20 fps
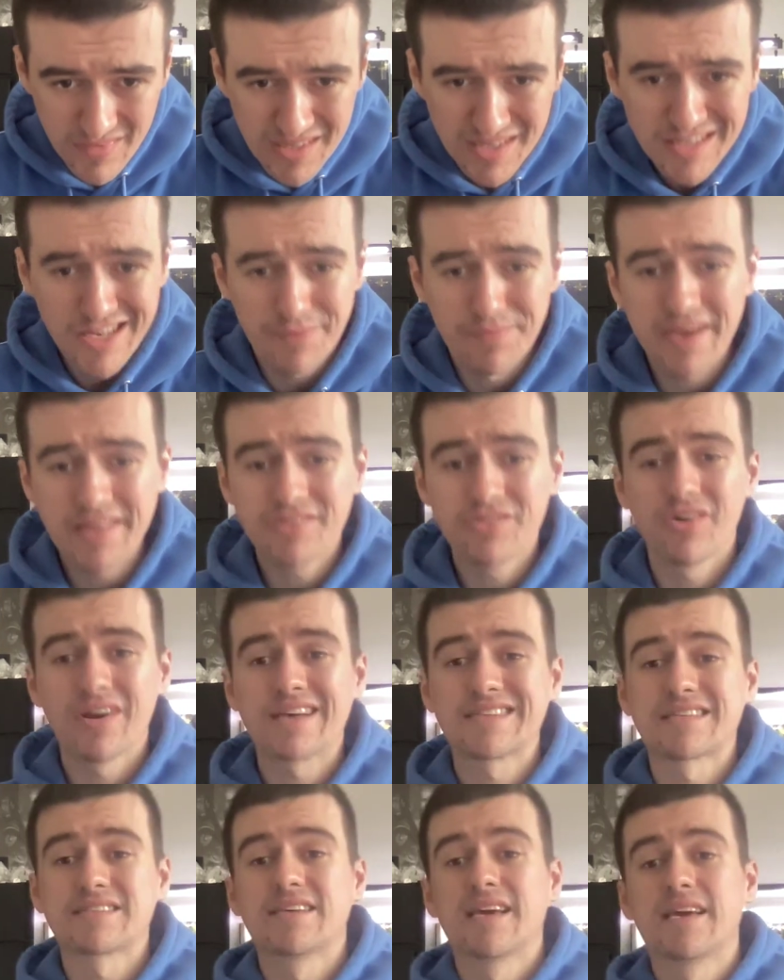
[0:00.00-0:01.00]
Your mentor,
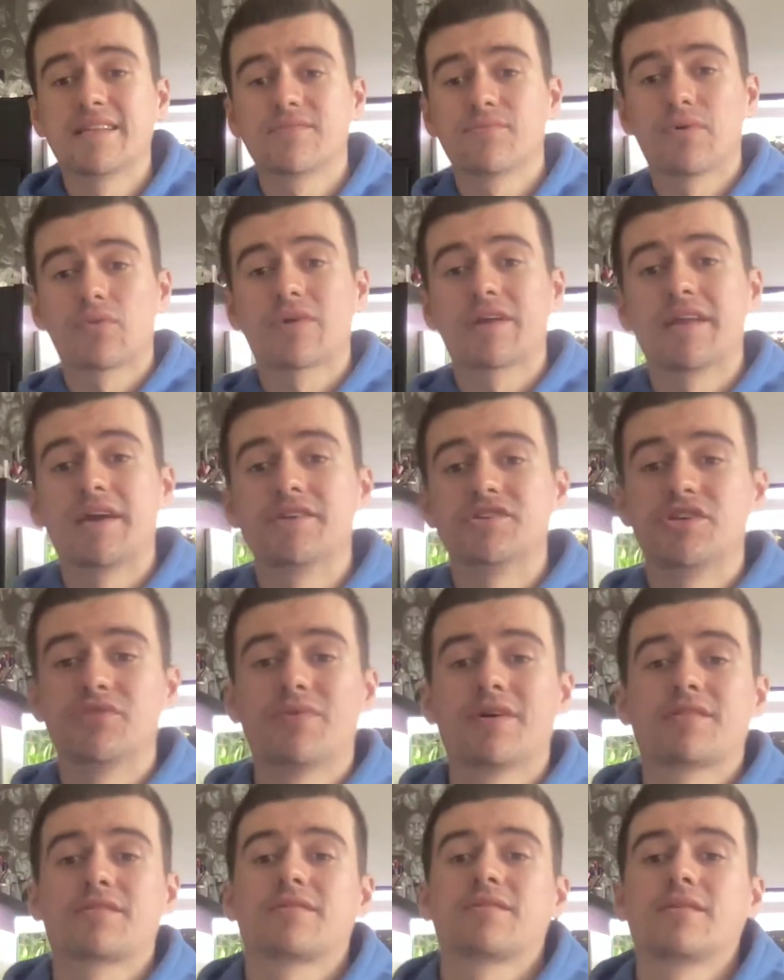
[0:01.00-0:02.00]
as I said, will connect you
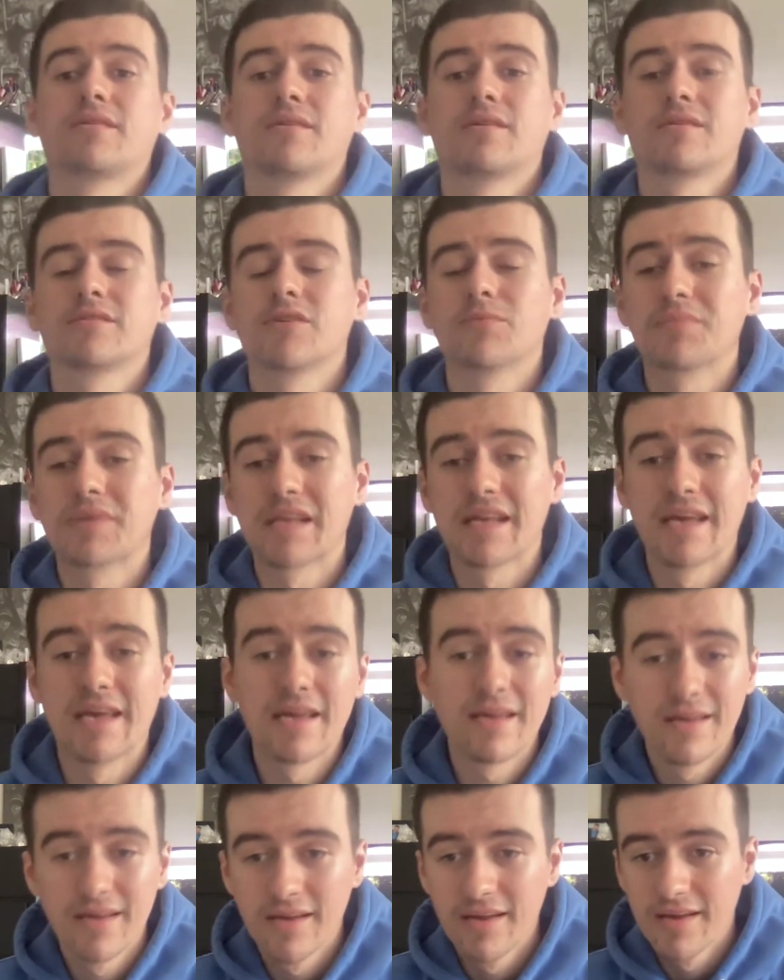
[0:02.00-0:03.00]
with some
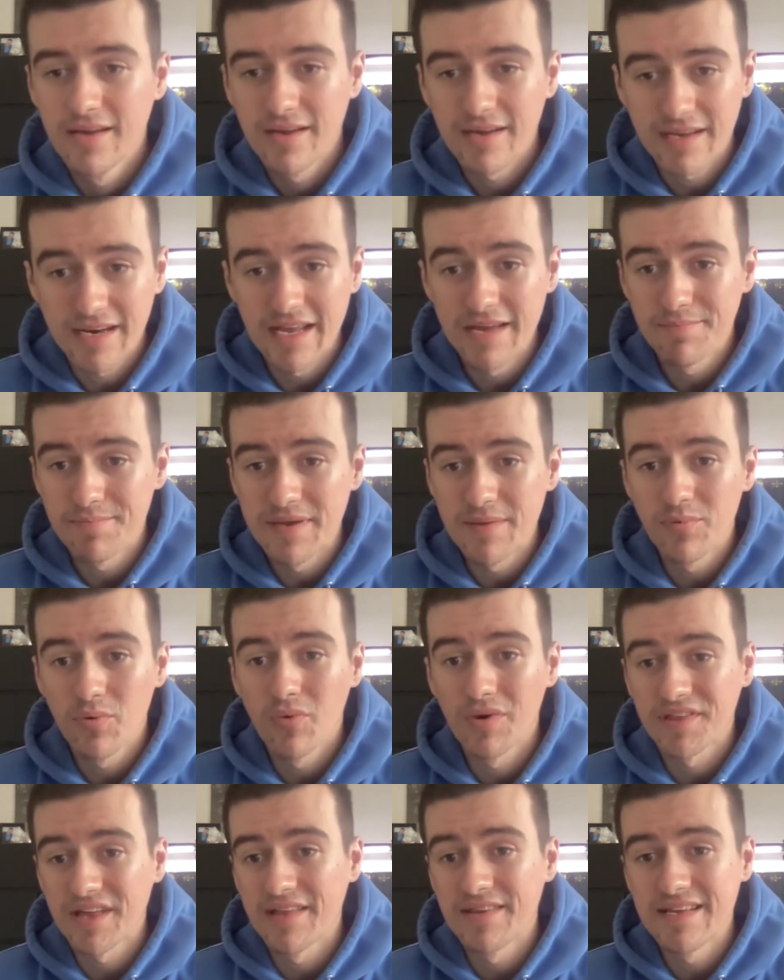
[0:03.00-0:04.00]
great people
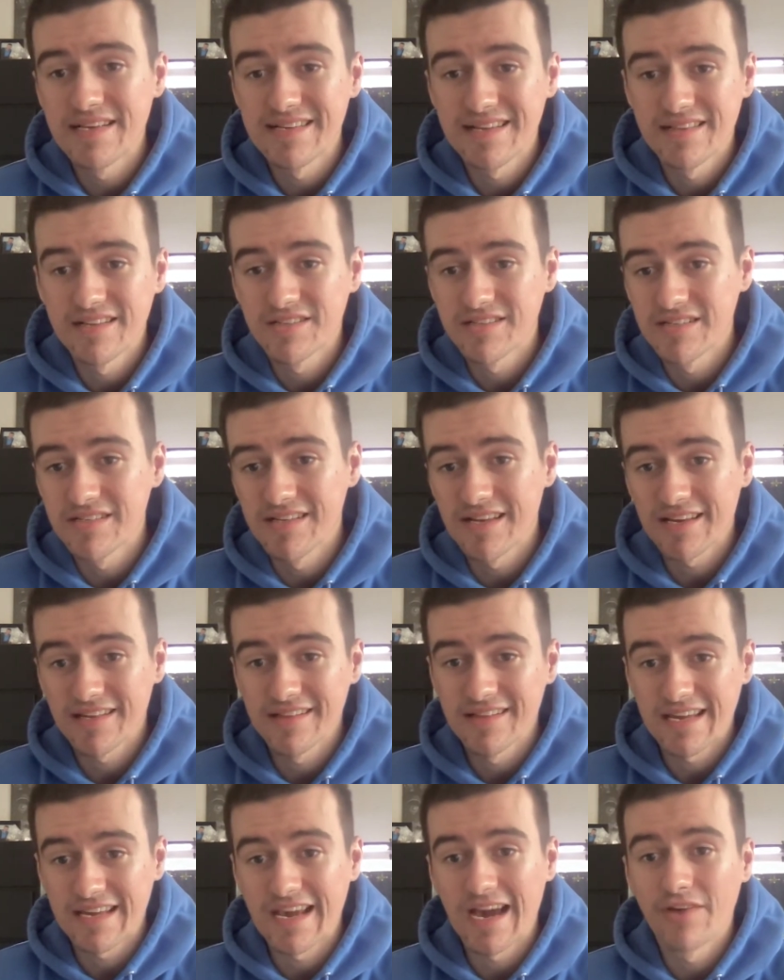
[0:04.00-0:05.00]
within these industries
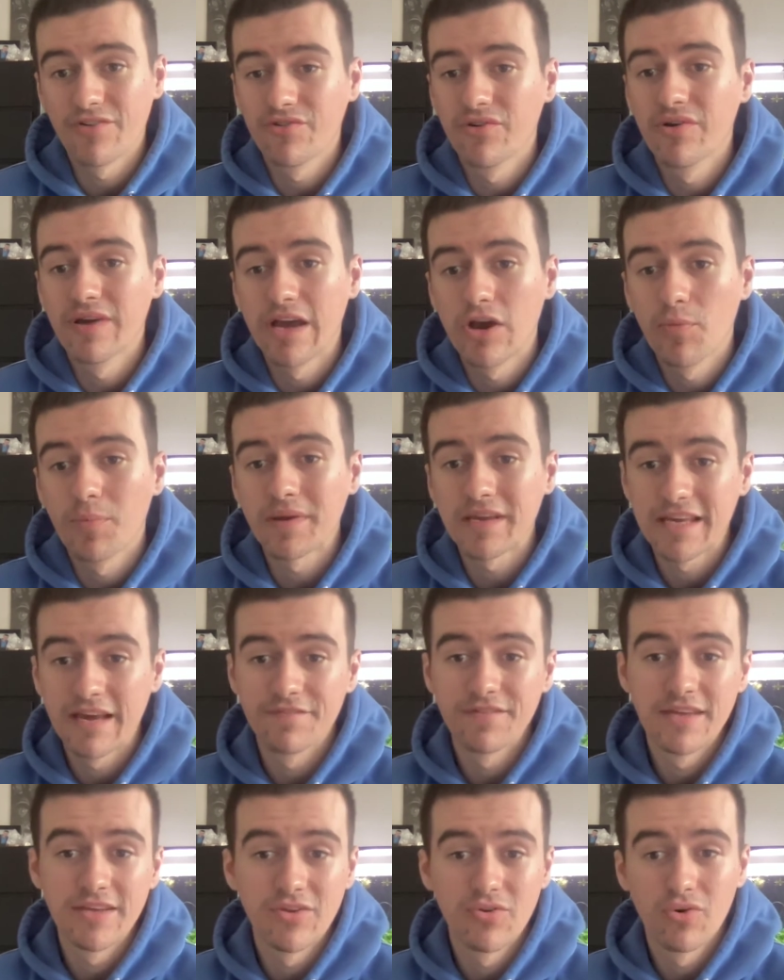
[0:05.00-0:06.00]
that can really help and
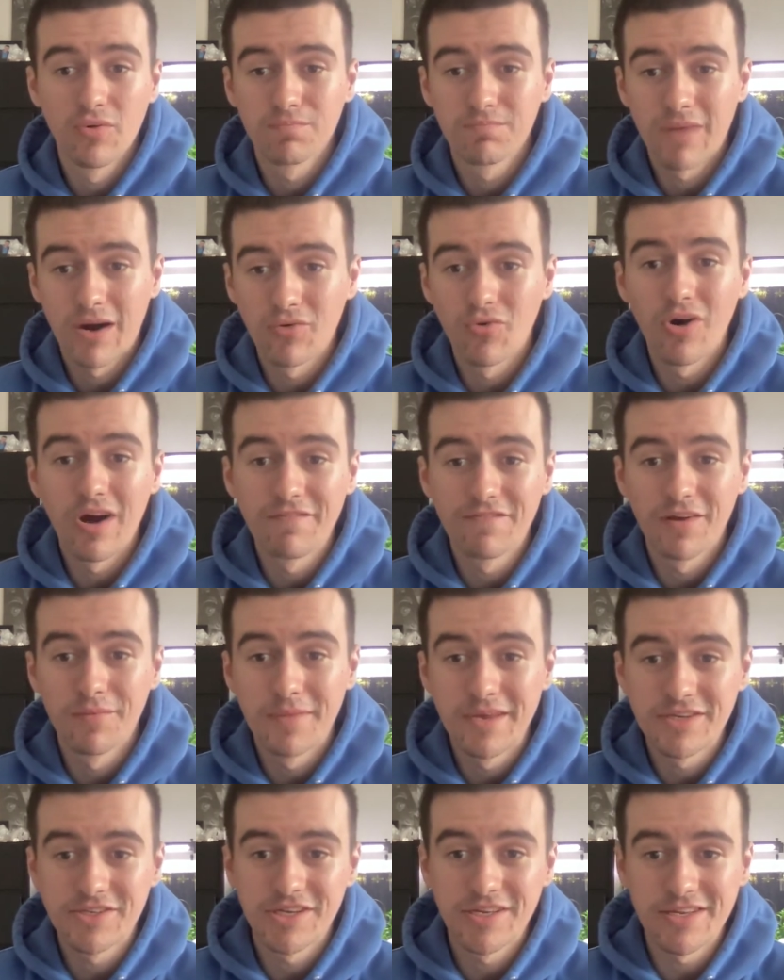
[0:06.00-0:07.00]
give you, a lot of
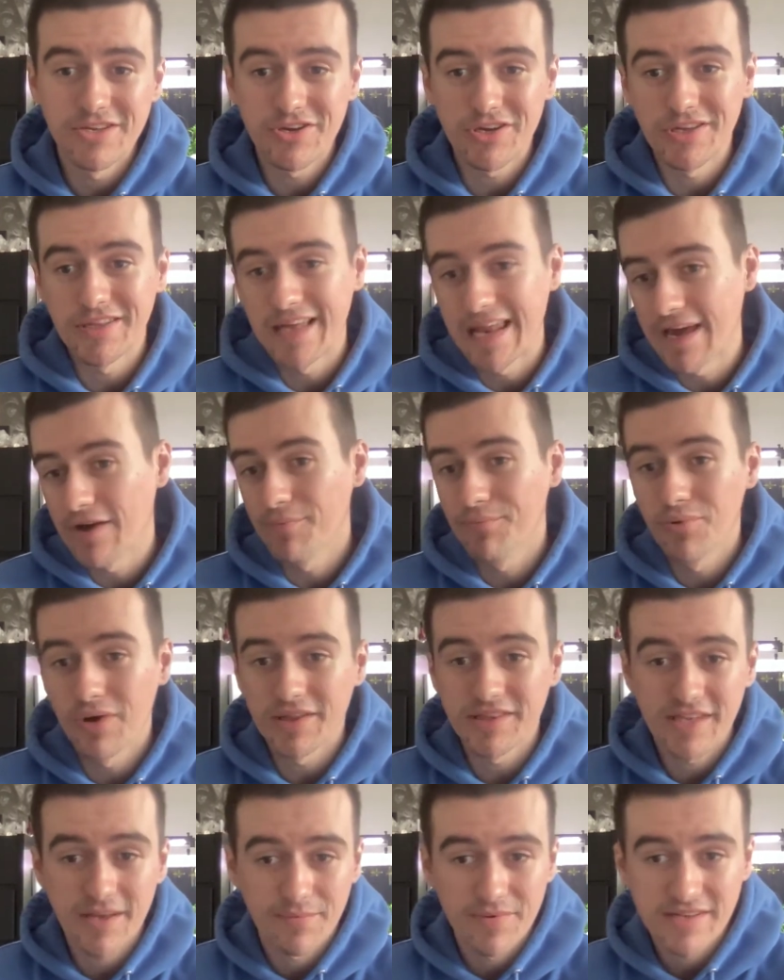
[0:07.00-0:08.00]
information that you can then help put
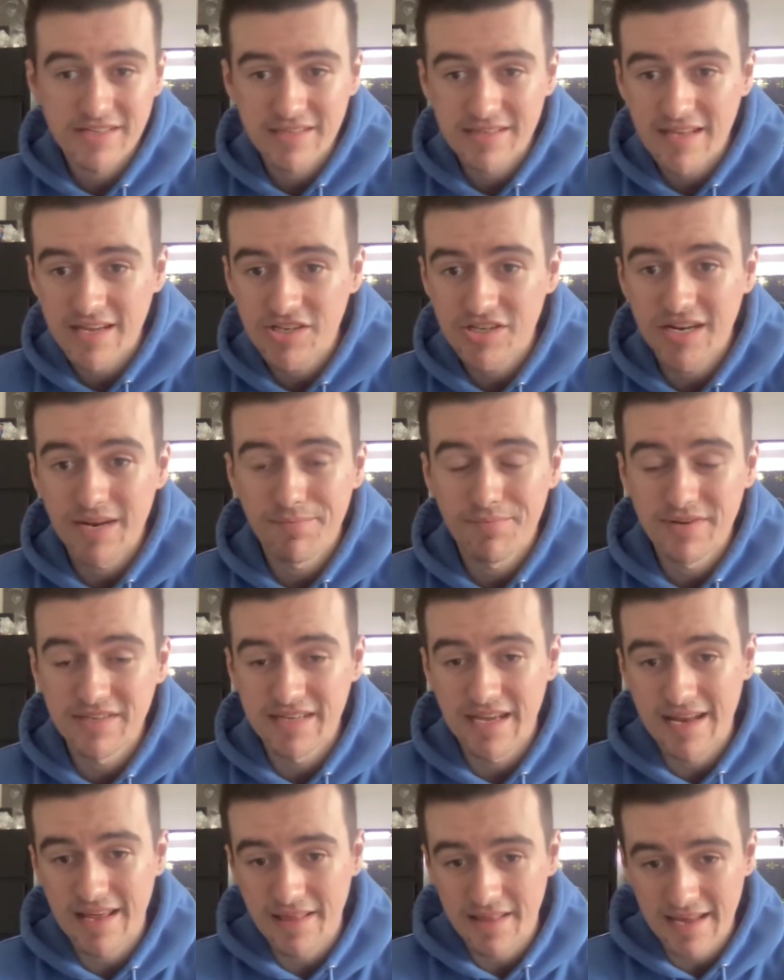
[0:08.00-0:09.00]
into your presentation and
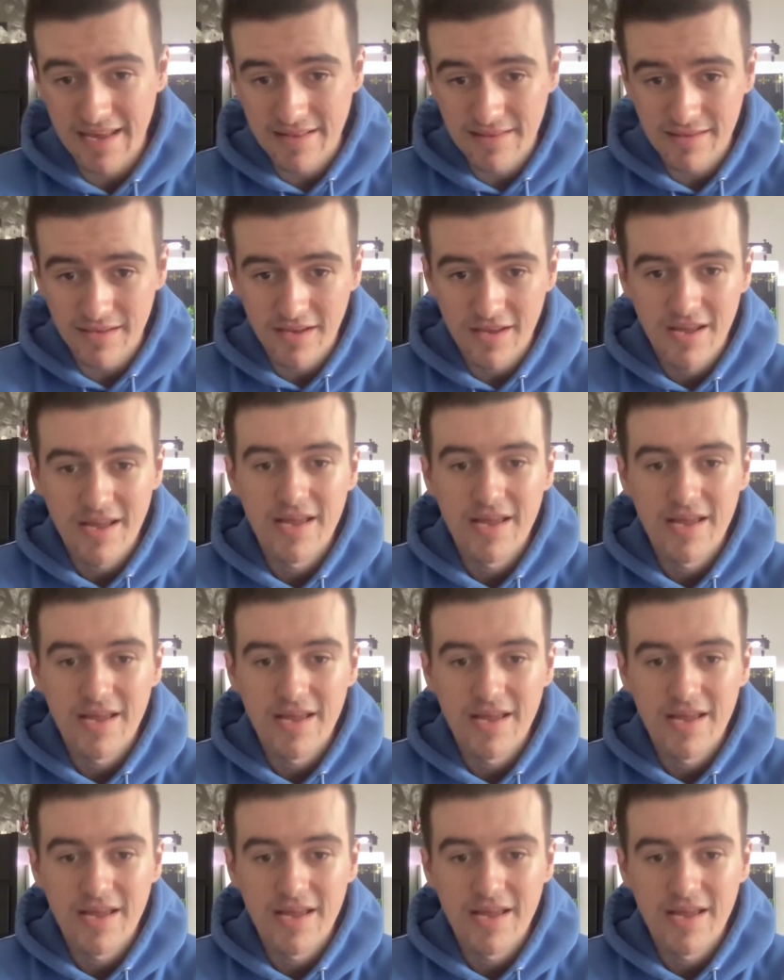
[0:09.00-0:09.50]
present at the end.